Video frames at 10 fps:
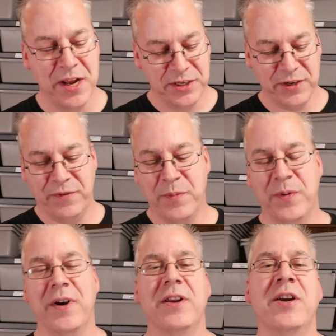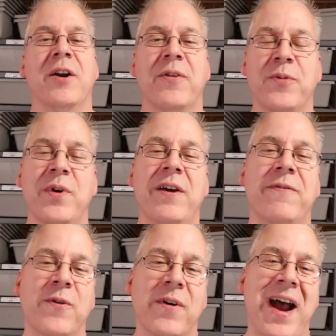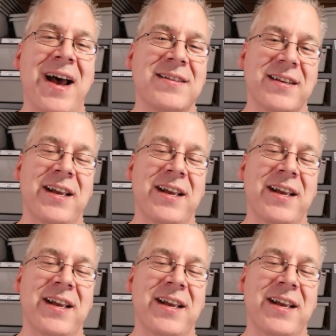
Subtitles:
So if you put, you know, 3-4 ads